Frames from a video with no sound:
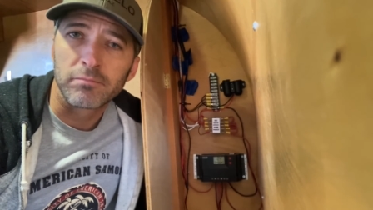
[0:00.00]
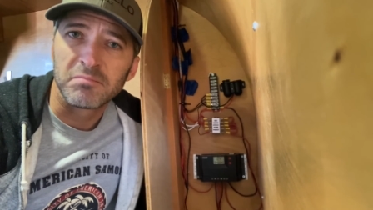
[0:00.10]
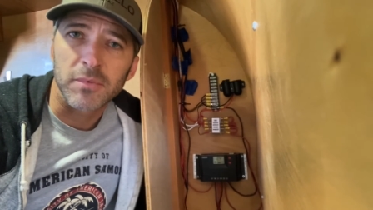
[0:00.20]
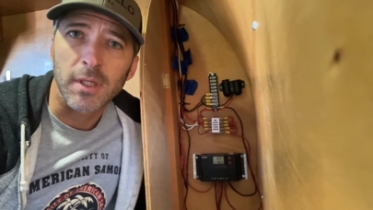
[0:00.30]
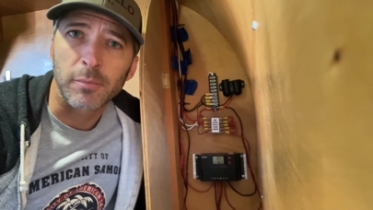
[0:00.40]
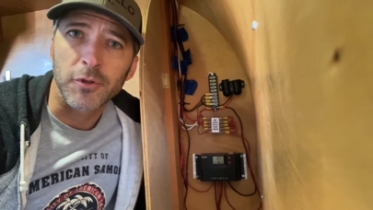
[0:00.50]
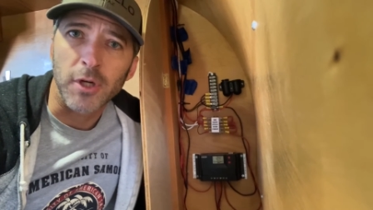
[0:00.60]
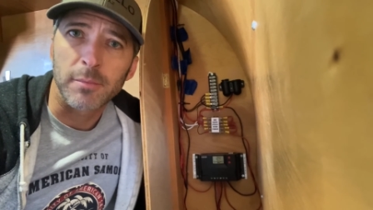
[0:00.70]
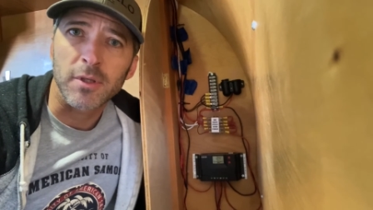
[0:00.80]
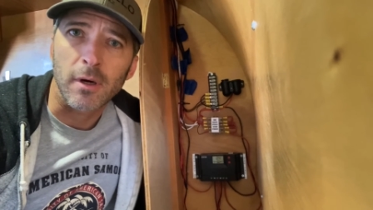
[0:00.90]
simple
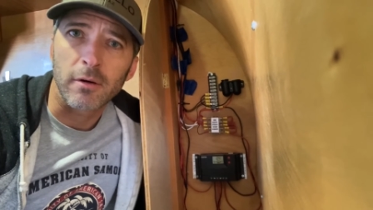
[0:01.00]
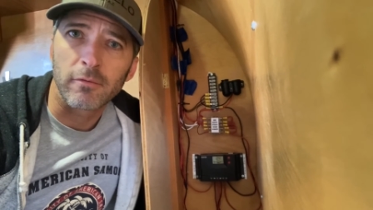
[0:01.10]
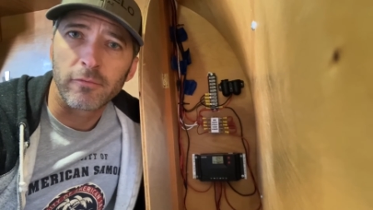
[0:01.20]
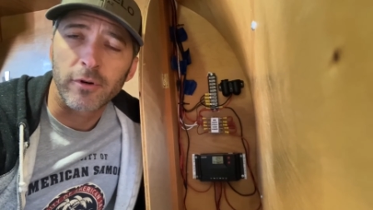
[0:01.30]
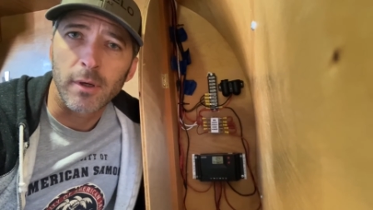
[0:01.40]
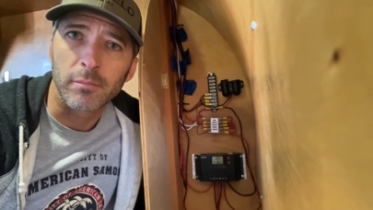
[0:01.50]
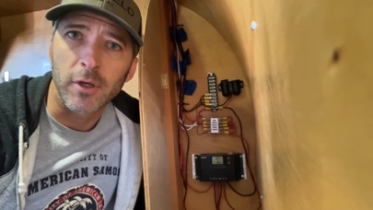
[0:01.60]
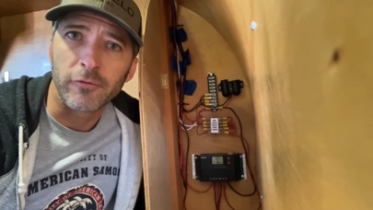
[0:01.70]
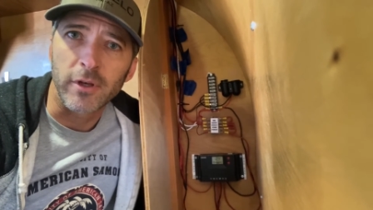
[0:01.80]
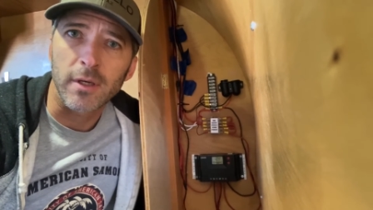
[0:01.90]
jump start from your
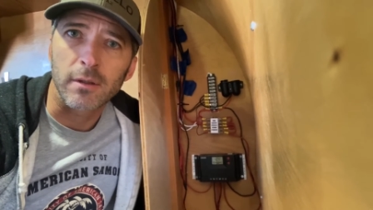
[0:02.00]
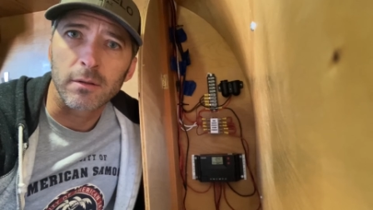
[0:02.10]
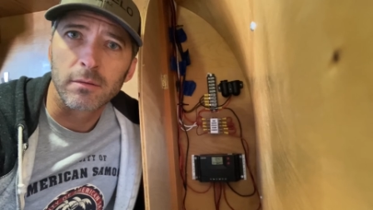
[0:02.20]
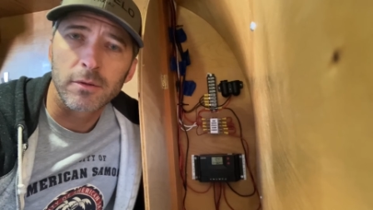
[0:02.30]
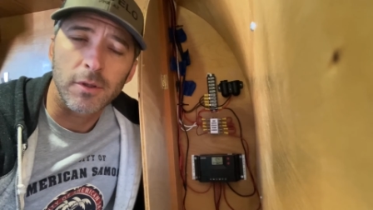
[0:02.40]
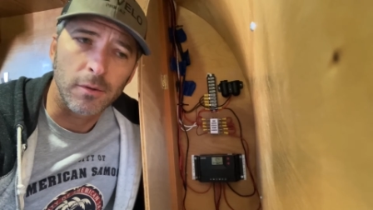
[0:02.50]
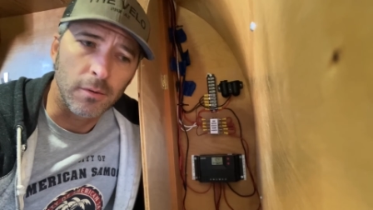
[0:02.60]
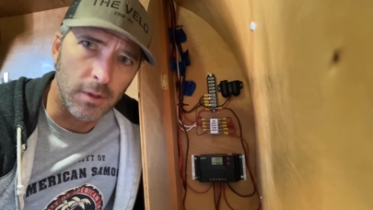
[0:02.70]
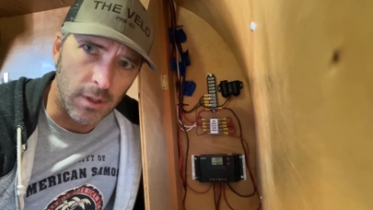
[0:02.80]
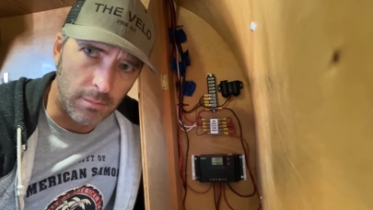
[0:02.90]
vehicle to
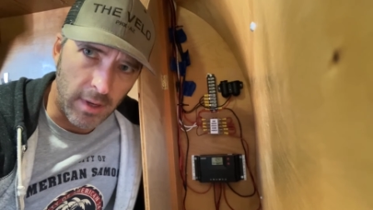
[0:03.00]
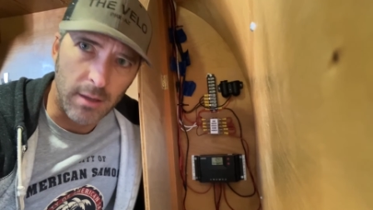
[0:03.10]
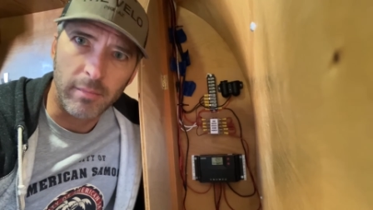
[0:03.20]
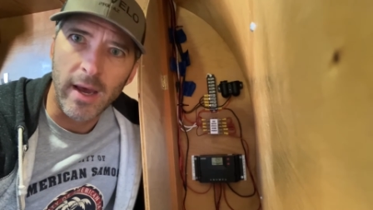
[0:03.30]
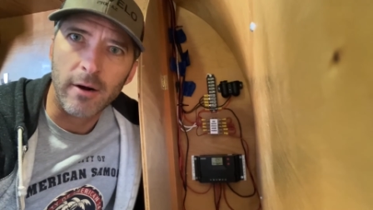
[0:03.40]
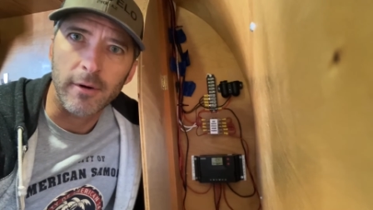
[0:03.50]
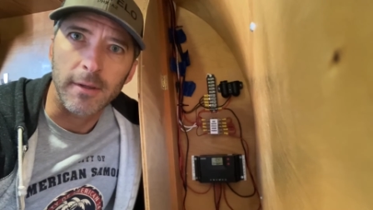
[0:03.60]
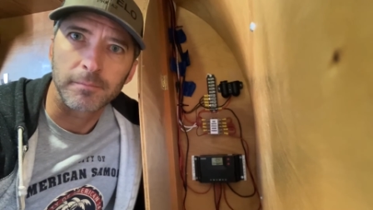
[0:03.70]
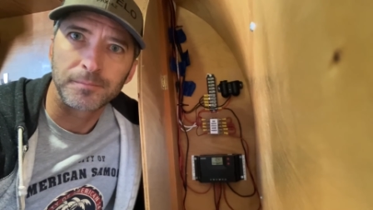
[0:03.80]
the main battery